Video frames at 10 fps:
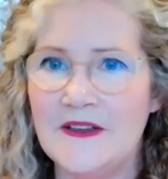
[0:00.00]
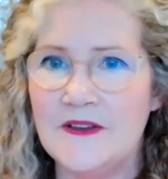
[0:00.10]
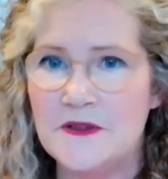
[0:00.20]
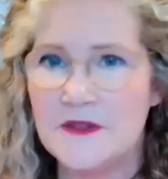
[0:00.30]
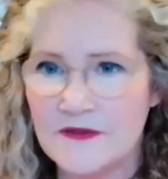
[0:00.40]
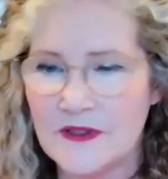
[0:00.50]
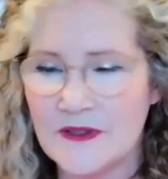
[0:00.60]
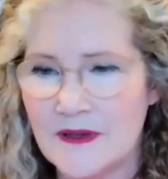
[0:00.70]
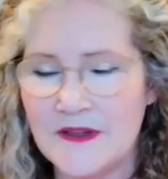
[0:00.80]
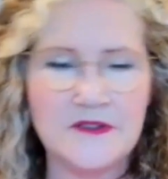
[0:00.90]

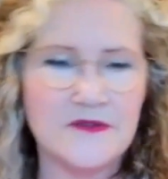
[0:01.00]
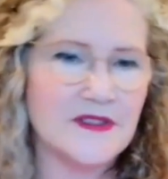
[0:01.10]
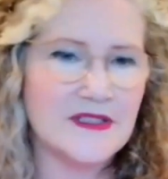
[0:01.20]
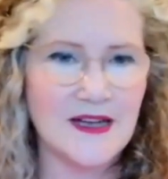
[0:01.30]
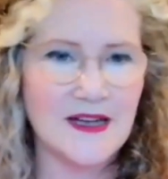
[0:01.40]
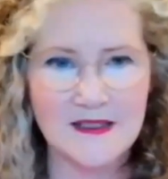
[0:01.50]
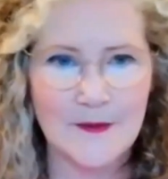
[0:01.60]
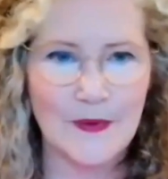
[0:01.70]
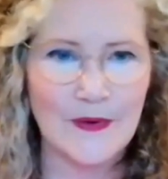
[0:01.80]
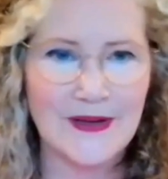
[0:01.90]
useful
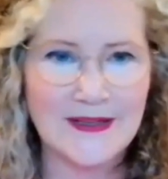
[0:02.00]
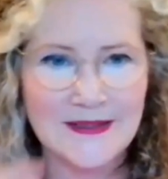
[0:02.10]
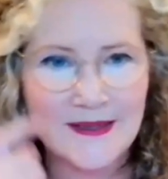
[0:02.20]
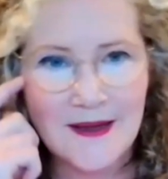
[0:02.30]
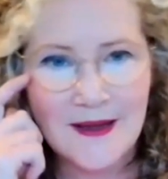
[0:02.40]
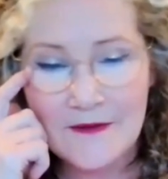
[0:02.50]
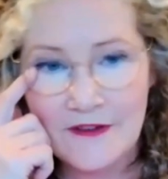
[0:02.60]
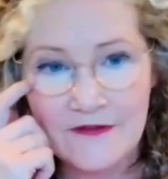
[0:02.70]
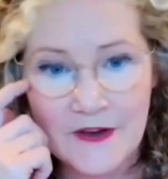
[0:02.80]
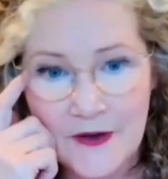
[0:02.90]
starting point
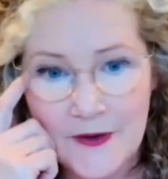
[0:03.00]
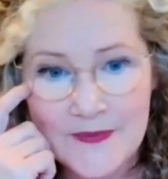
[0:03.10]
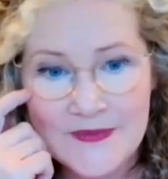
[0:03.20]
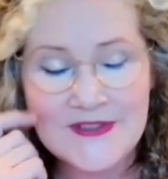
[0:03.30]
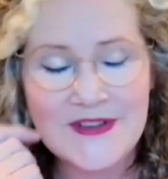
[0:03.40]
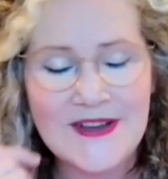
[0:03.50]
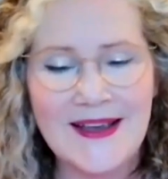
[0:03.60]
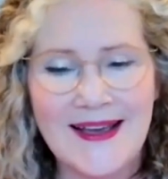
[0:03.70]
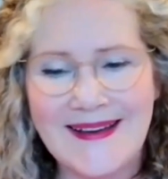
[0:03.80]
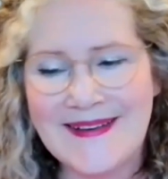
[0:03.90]
for firms
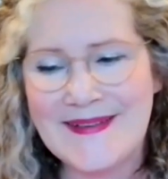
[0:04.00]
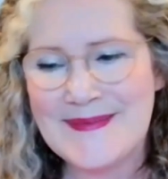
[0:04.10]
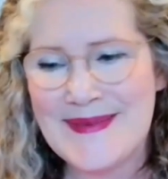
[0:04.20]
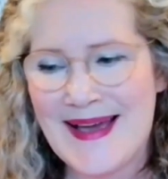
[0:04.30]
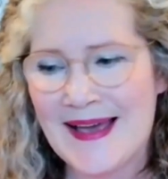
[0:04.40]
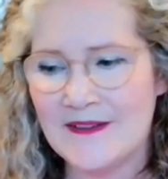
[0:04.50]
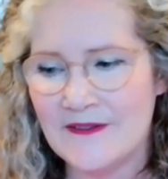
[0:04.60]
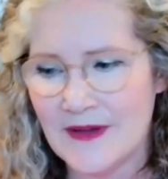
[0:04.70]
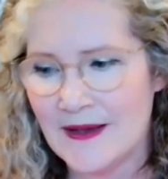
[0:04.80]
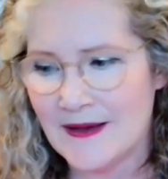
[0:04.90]

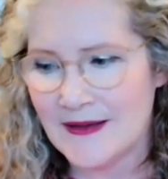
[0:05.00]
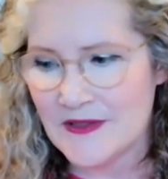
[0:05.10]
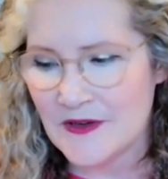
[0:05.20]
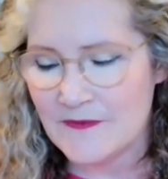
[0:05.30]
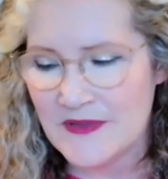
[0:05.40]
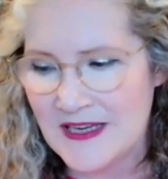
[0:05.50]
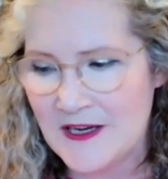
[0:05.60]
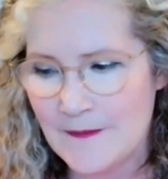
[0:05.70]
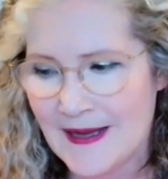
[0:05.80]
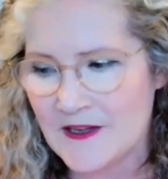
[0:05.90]
and sort of
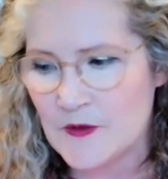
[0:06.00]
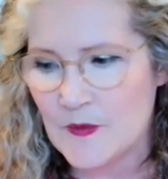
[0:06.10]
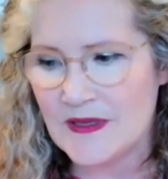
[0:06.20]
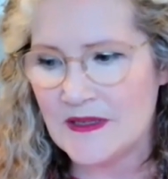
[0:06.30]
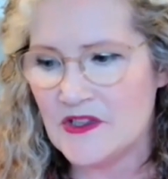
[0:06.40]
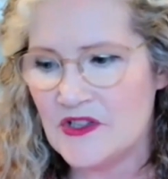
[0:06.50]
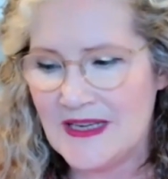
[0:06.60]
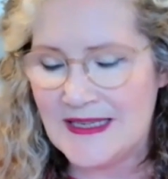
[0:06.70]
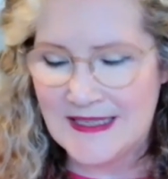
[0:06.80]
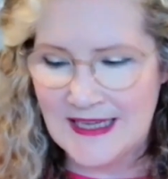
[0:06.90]
senior management,
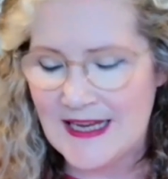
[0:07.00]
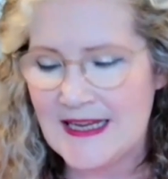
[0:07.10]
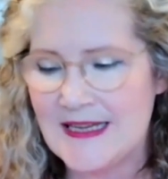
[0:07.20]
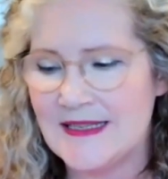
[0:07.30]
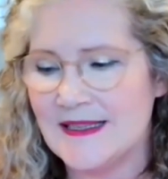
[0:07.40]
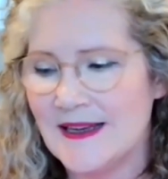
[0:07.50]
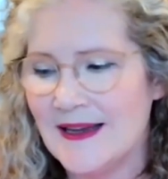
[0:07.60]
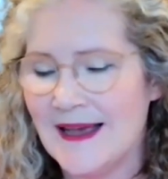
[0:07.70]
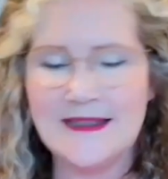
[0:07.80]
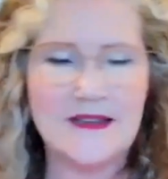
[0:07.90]
GCs,
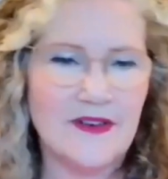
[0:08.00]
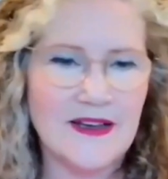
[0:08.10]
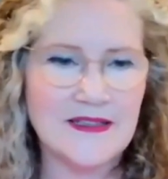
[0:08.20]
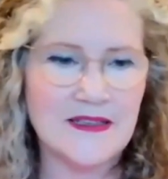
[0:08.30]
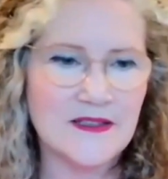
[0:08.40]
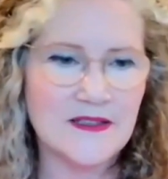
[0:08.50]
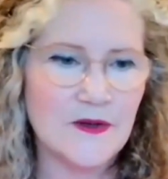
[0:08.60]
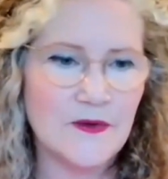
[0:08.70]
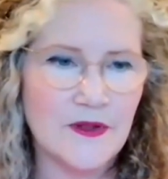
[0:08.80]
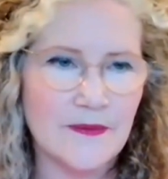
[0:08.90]
and advisors
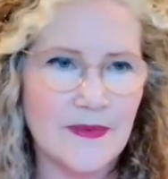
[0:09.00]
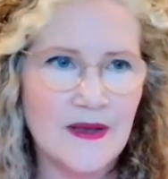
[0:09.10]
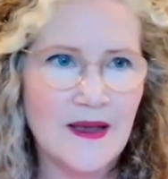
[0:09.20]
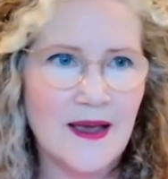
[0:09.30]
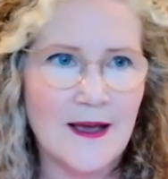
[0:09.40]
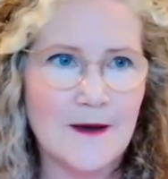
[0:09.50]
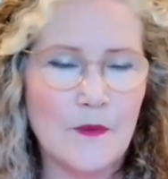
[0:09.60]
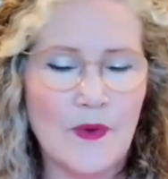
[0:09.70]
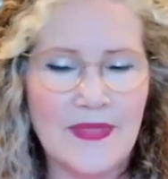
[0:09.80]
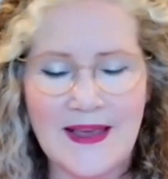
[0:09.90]
to them
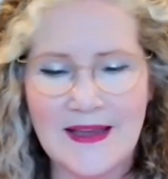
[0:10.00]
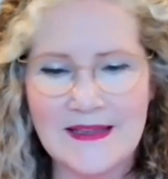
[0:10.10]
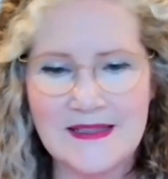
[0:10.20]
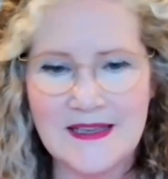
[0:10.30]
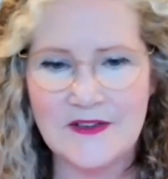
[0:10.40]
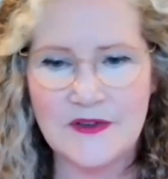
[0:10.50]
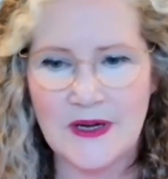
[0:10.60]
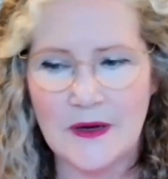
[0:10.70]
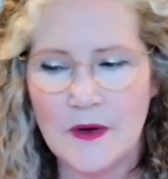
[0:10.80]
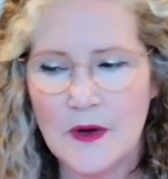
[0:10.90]
when they're
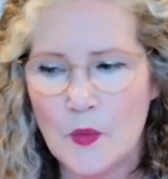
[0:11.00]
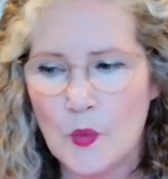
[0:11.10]
considering,